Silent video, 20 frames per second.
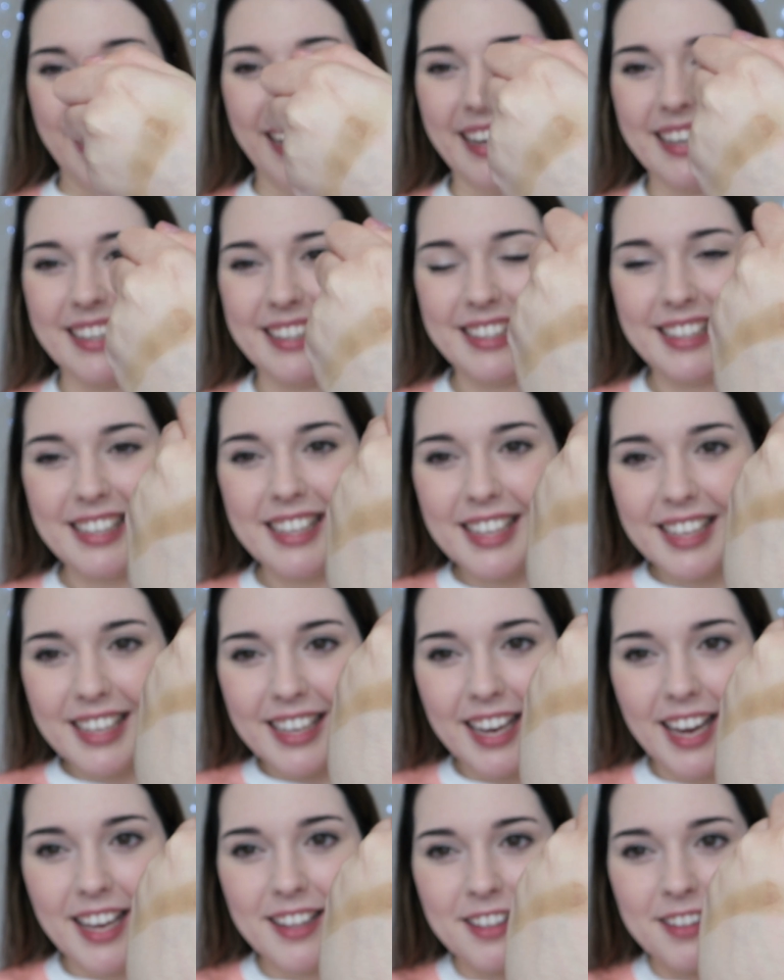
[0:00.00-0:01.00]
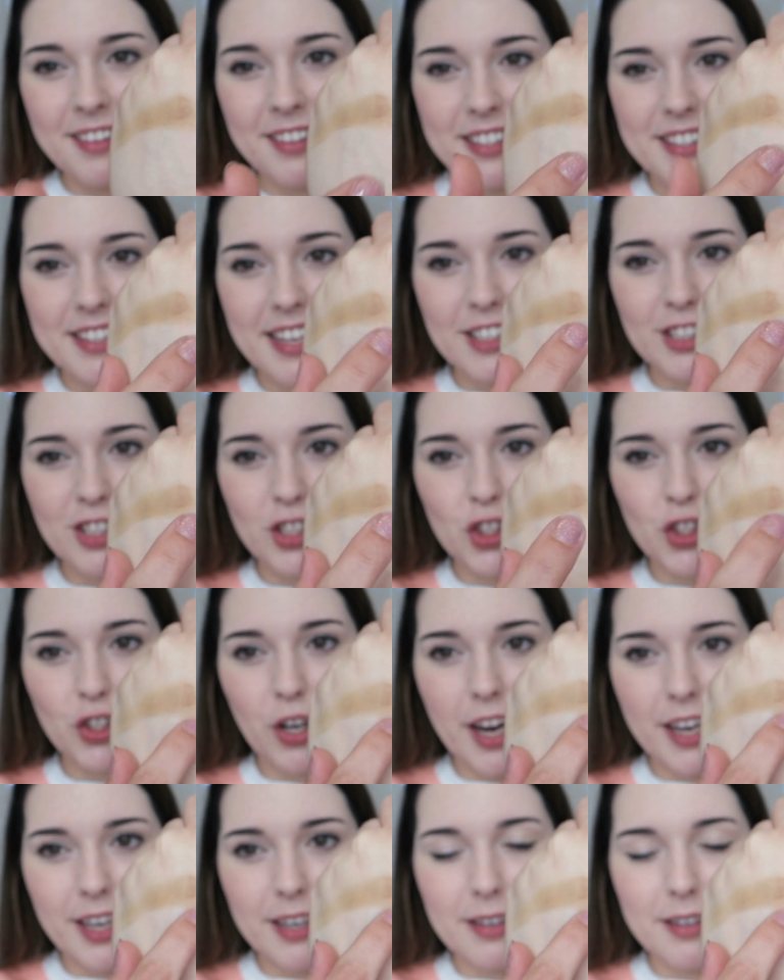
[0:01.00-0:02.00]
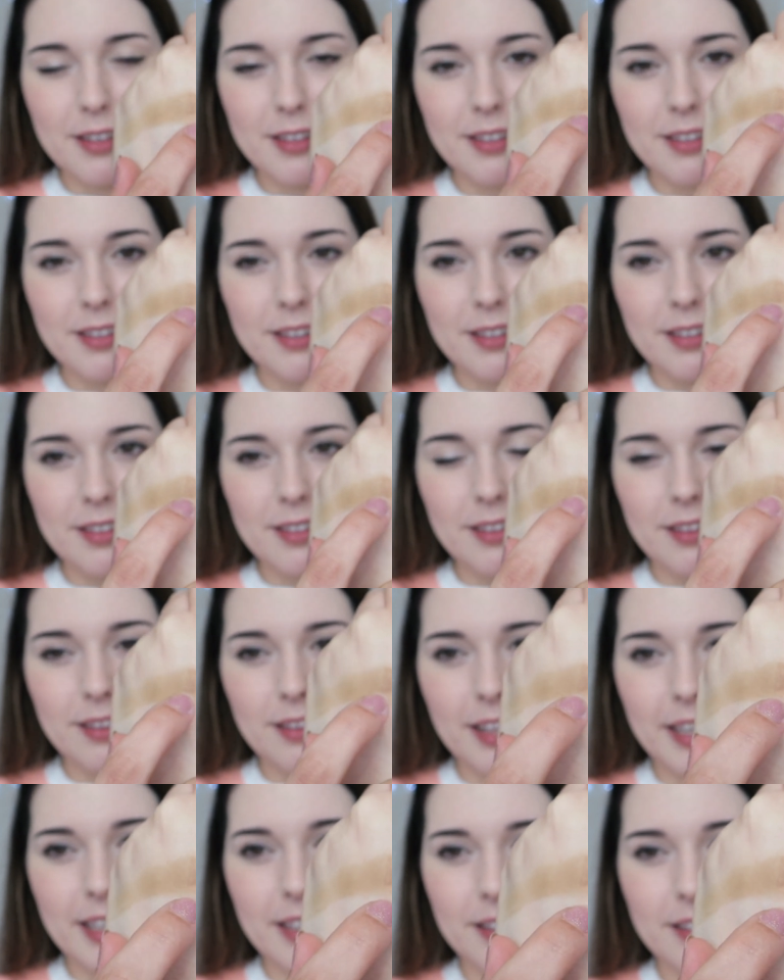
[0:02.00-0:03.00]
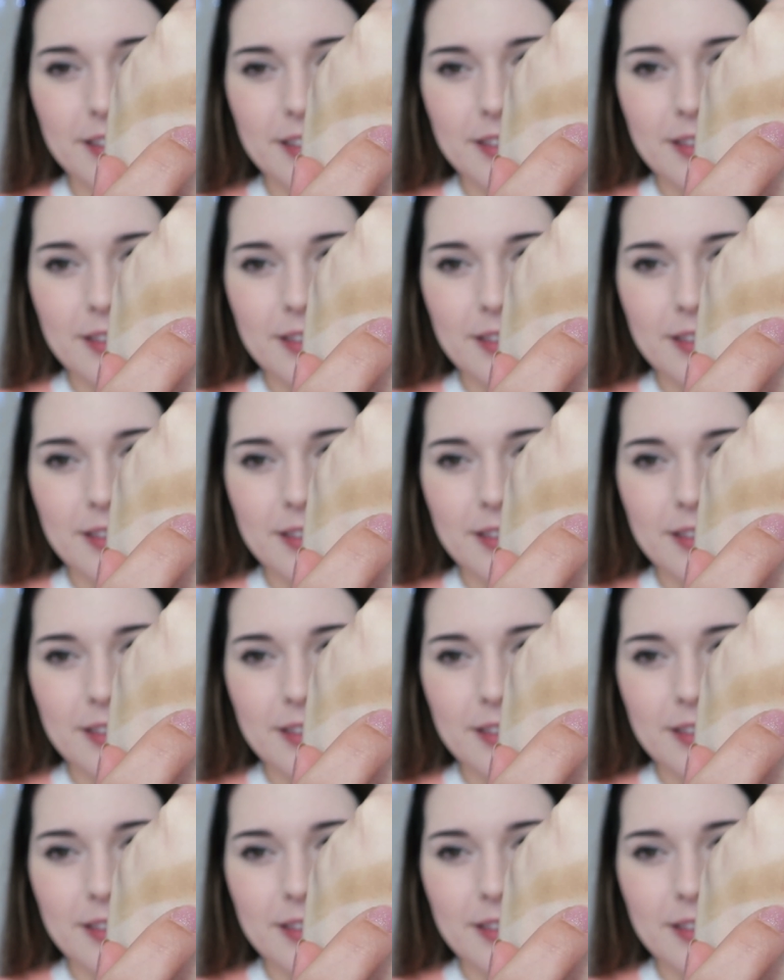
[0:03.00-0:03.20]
there. And then there's that giant like